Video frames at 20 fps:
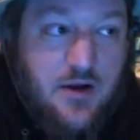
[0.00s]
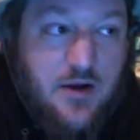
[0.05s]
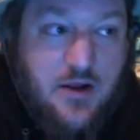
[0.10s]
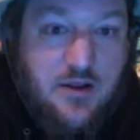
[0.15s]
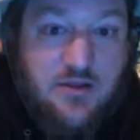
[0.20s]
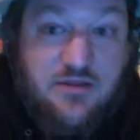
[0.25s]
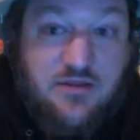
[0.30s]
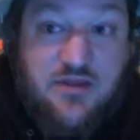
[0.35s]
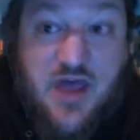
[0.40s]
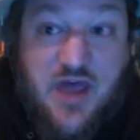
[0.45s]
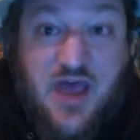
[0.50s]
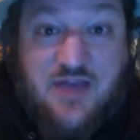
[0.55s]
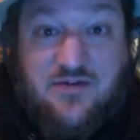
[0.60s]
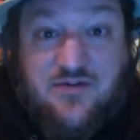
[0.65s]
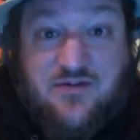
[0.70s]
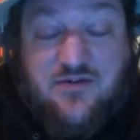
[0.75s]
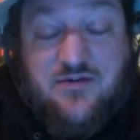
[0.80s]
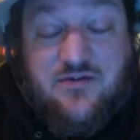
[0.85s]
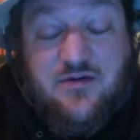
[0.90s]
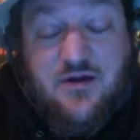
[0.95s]

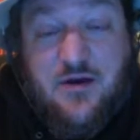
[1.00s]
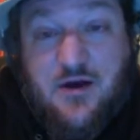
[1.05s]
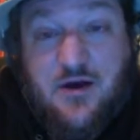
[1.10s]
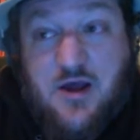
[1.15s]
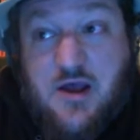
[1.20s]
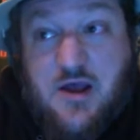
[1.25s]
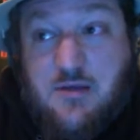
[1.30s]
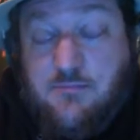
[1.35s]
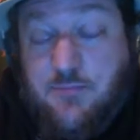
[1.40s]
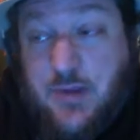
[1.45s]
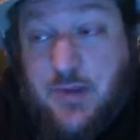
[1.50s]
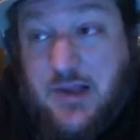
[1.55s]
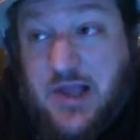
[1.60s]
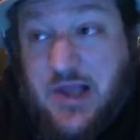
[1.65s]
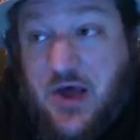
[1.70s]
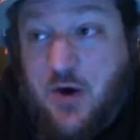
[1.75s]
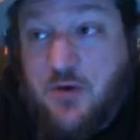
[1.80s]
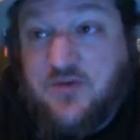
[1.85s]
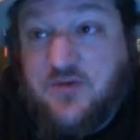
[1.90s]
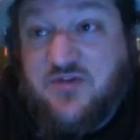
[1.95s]
This
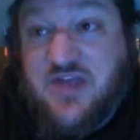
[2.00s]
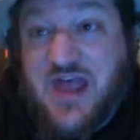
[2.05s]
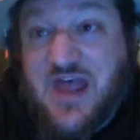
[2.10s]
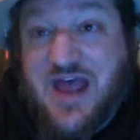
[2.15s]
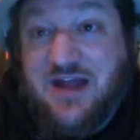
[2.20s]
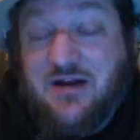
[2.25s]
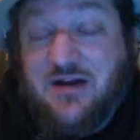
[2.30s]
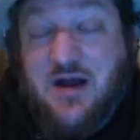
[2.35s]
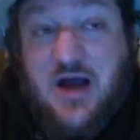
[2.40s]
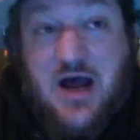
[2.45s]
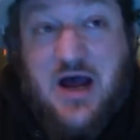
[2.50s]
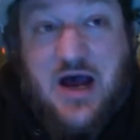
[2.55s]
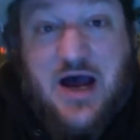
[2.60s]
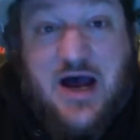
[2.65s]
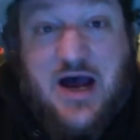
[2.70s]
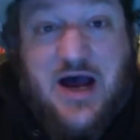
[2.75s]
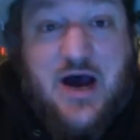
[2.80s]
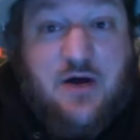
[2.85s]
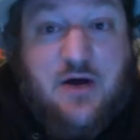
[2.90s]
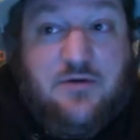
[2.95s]
blows that
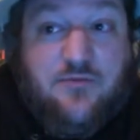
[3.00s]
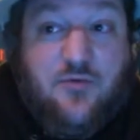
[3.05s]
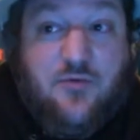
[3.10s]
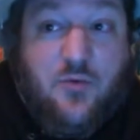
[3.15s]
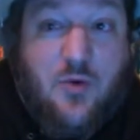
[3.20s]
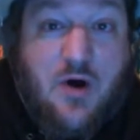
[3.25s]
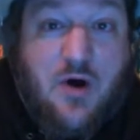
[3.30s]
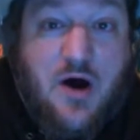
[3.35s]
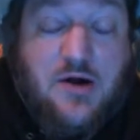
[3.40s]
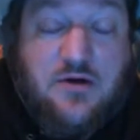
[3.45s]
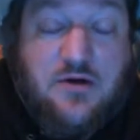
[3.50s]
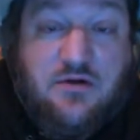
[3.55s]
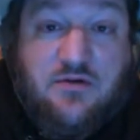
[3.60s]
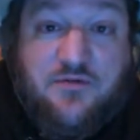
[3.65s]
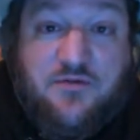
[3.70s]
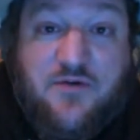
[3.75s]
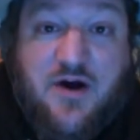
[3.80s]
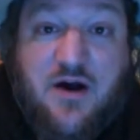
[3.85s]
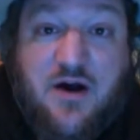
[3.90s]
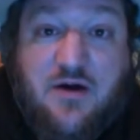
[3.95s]
out of the water as
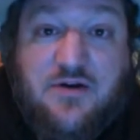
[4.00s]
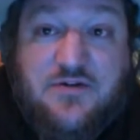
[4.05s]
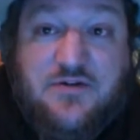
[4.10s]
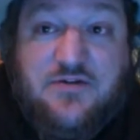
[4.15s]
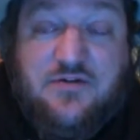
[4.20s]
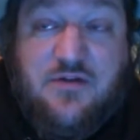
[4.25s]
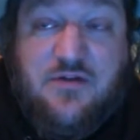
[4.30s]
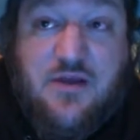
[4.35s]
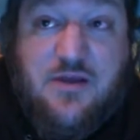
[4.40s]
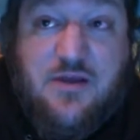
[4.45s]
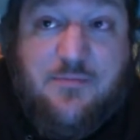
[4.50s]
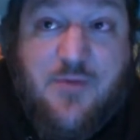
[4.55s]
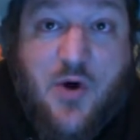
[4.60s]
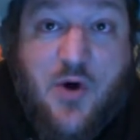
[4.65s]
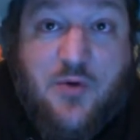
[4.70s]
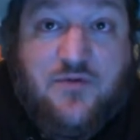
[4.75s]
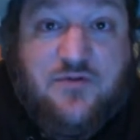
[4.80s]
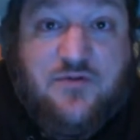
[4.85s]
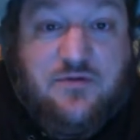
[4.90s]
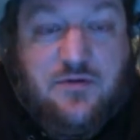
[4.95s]
far as the
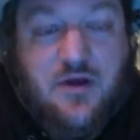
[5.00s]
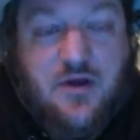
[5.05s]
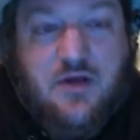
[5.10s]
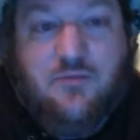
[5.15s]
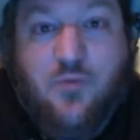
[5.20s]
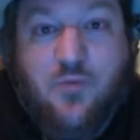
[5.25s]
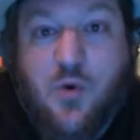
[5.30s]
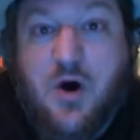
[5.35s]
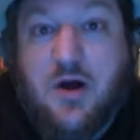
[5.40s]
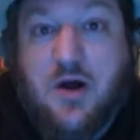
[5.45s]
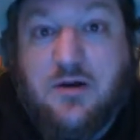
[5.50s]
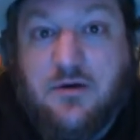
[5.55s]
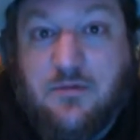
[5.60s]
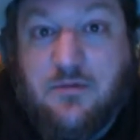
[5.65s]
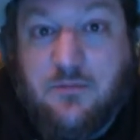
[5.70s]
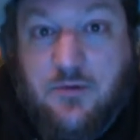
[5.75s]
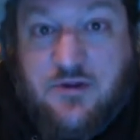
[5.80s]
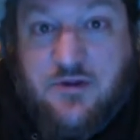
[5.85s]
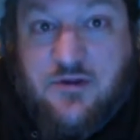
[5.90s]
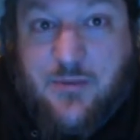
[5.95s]
most
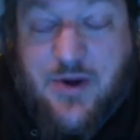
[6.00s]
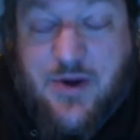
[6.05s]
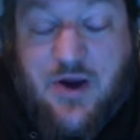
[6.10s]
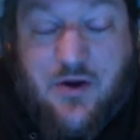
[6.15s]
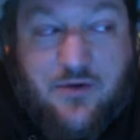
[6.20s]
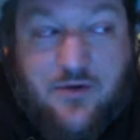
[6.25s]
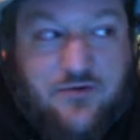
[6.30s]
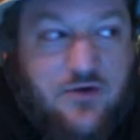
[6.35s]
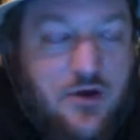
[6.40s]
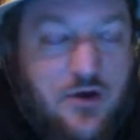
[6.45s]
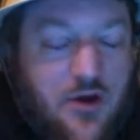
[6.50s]
water with the barrels.